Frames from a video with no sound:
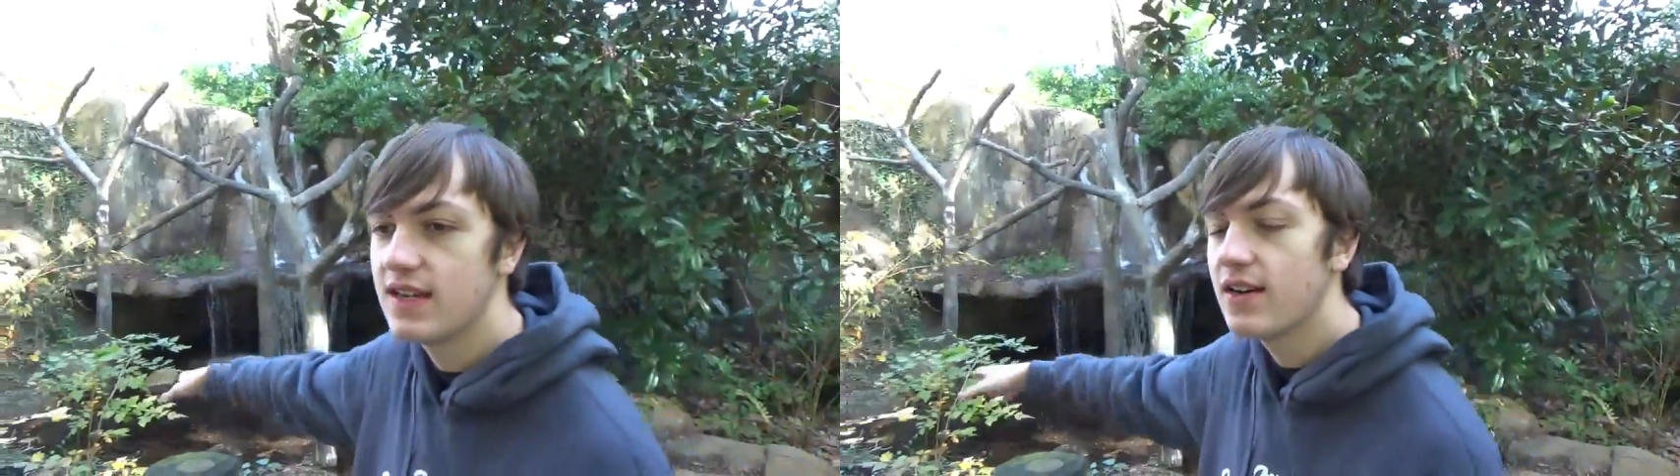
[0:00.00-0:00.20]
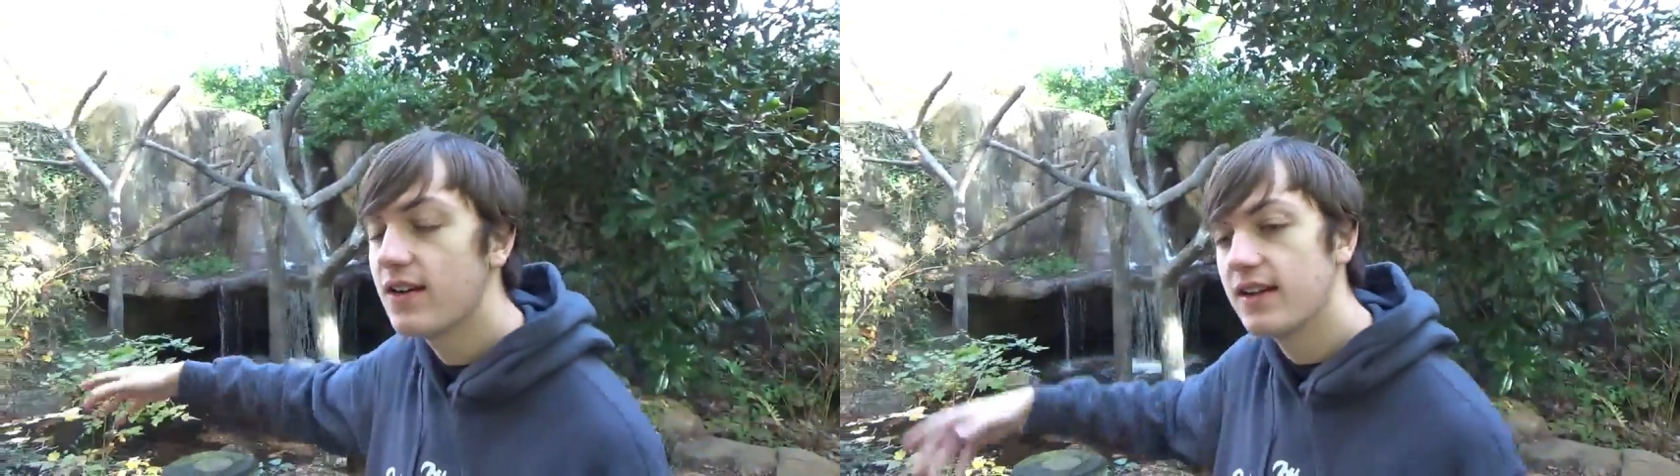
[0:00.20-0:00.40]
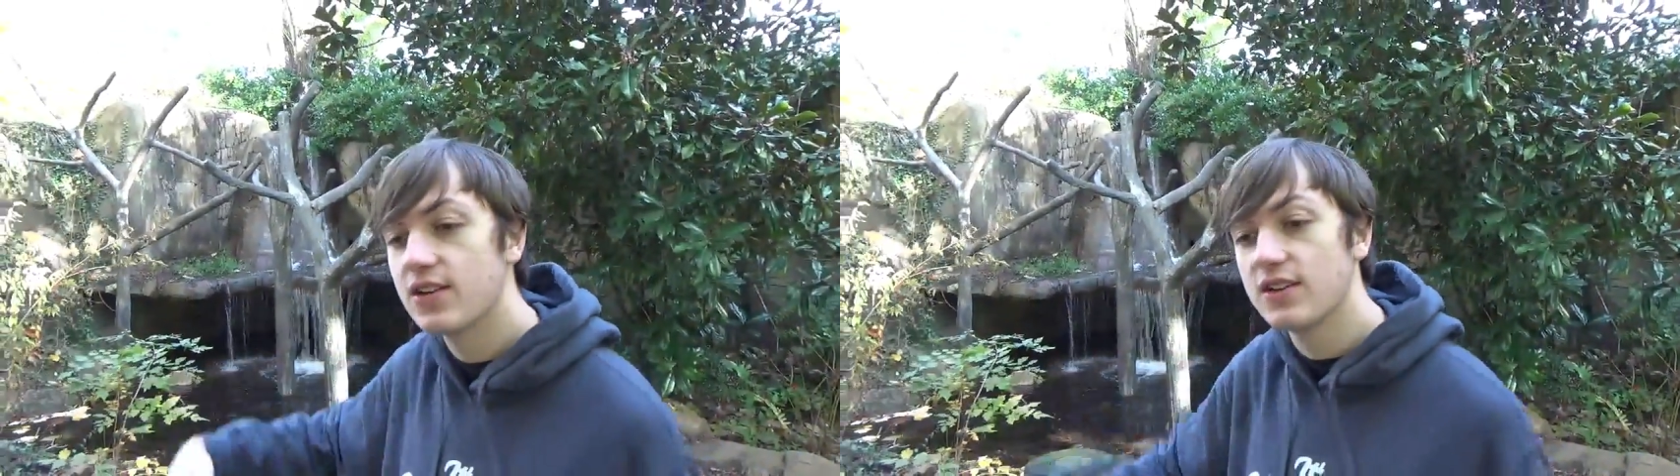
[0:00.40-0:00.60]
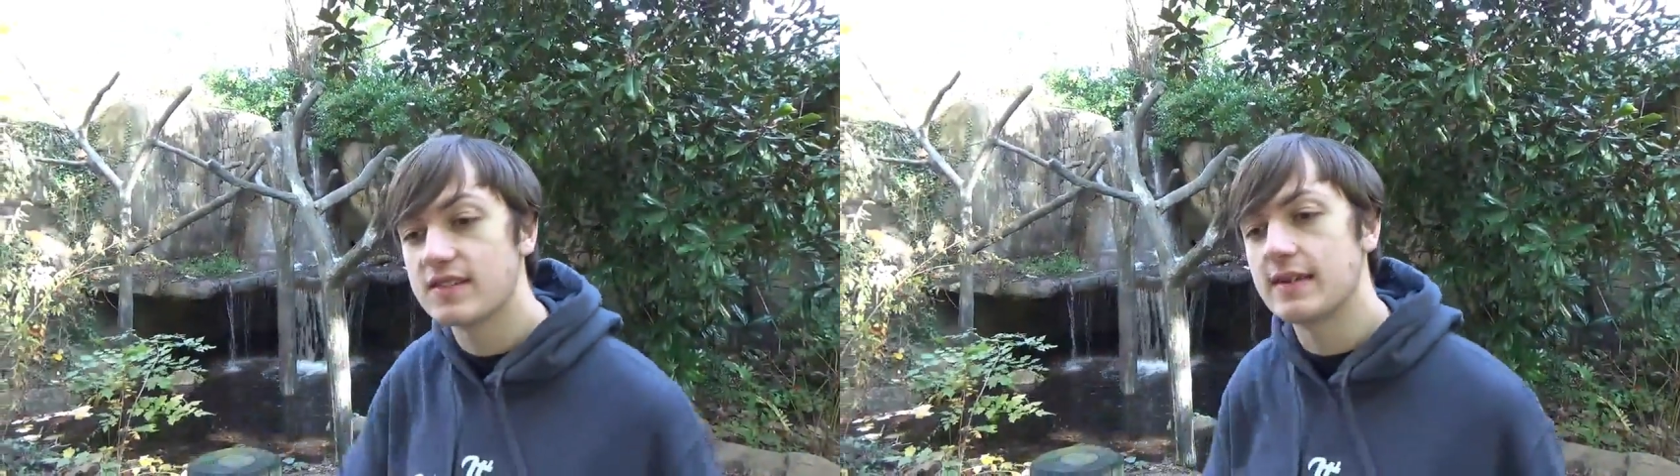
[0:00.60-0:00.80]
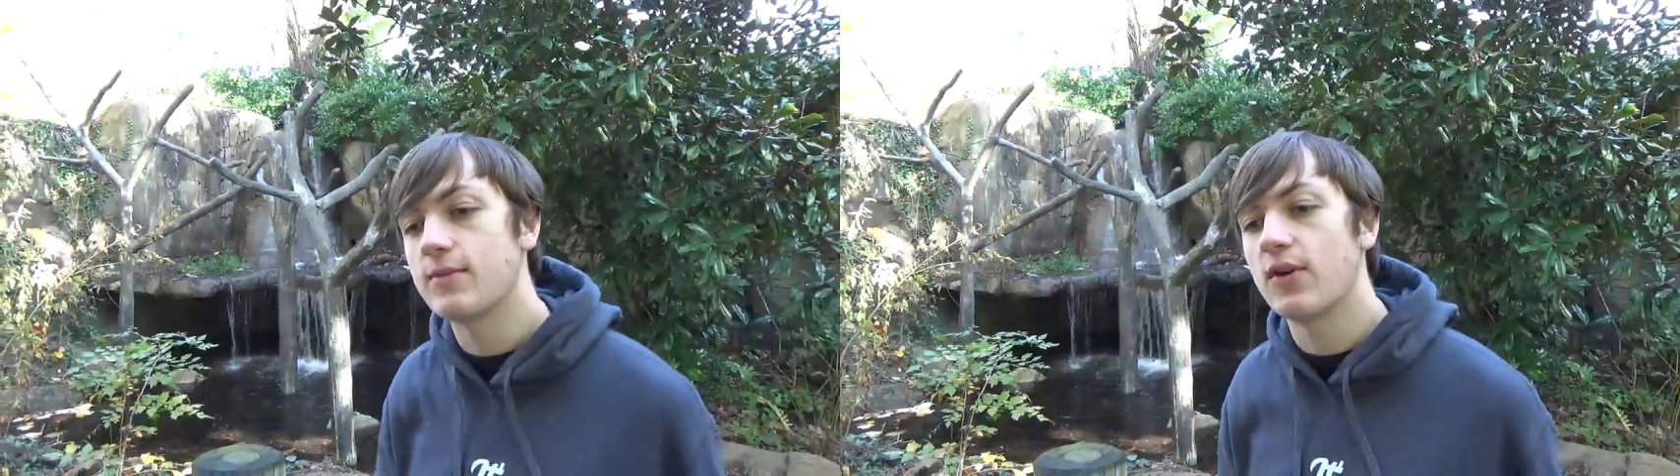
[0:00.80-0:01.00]
here, during the
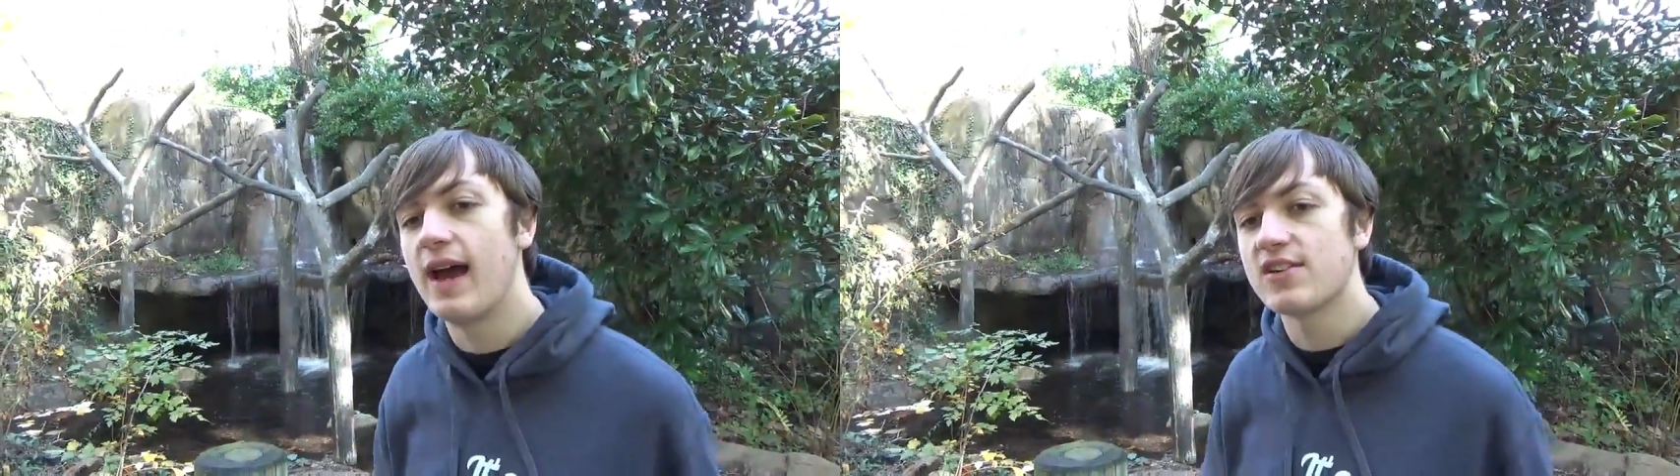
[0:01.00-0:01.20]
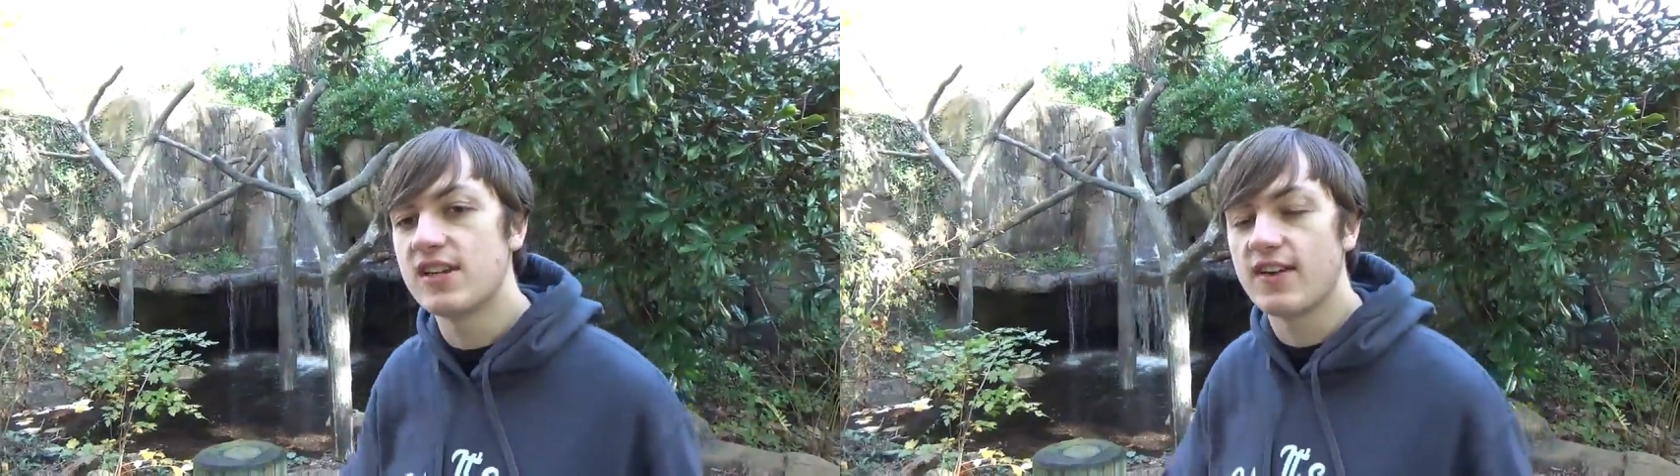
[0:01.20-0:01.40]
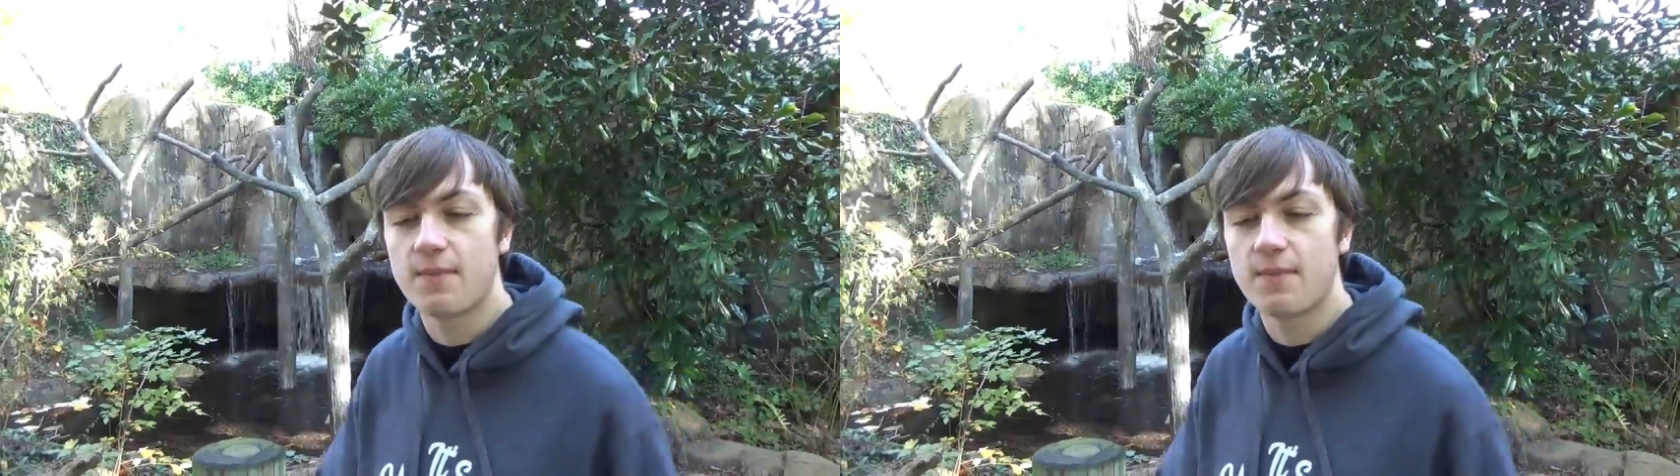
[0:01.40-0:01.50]
summer, will actually have